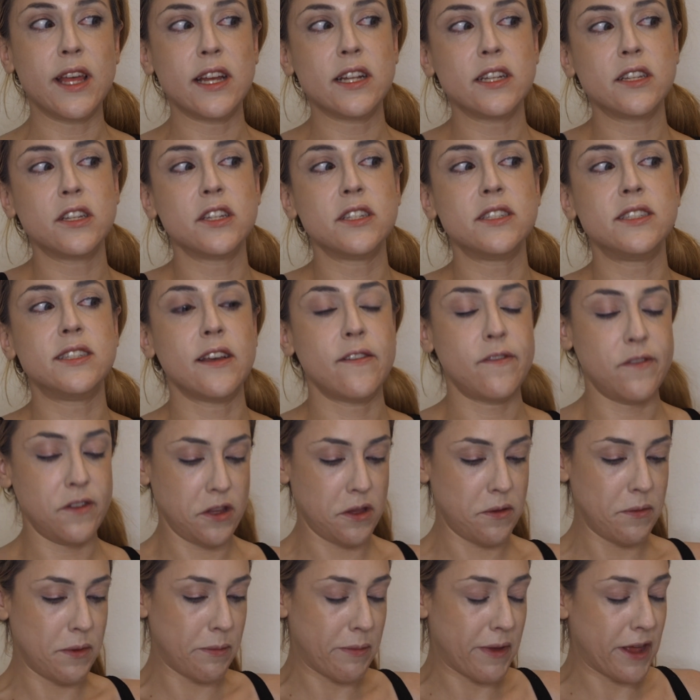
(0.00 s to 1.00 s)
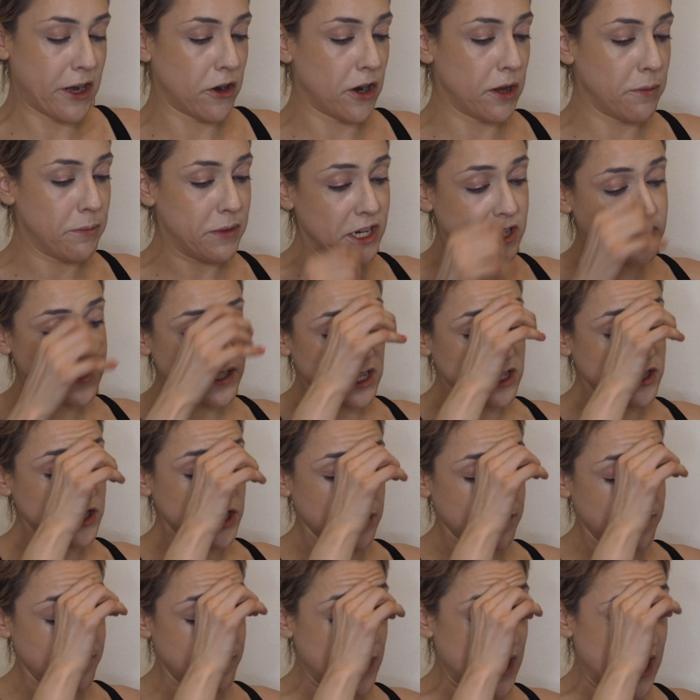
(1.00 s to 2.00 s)
That could definitely be better. I'm going to touch
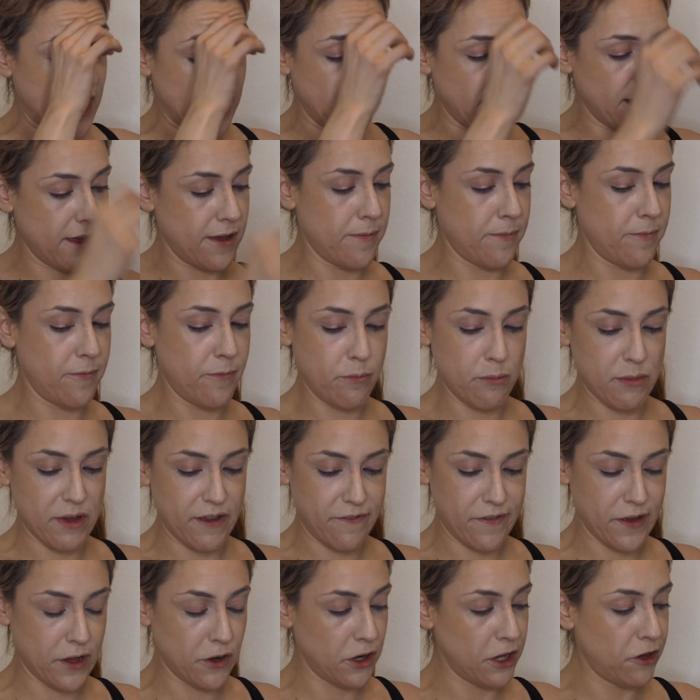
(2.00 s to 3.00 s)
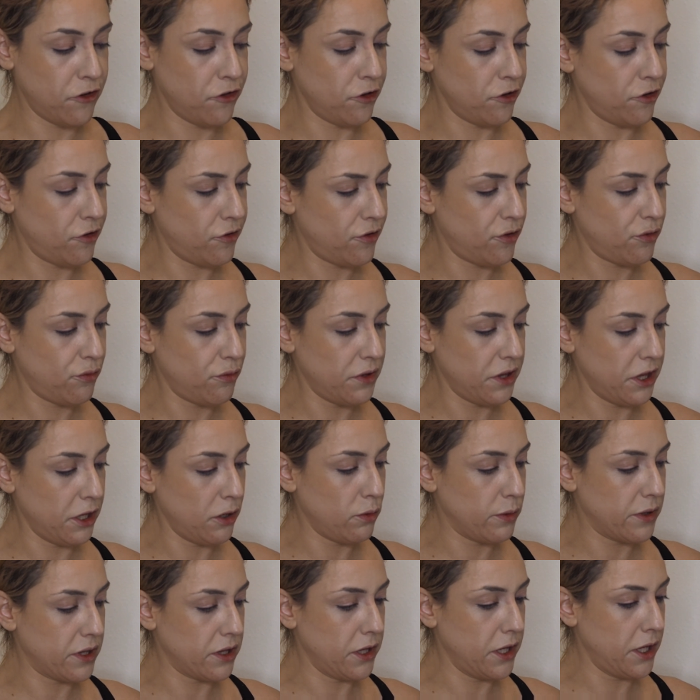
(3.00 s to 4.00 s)
up my my foundation just really
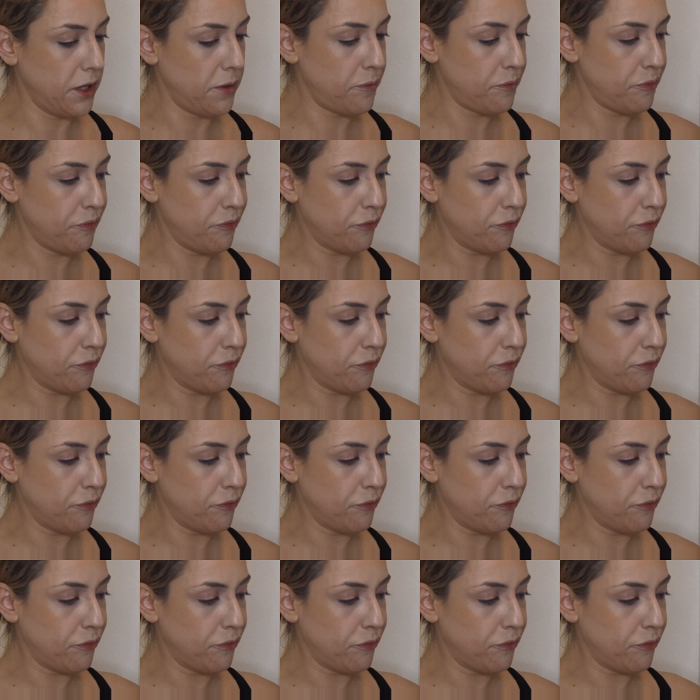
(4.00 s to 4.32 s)
quickly.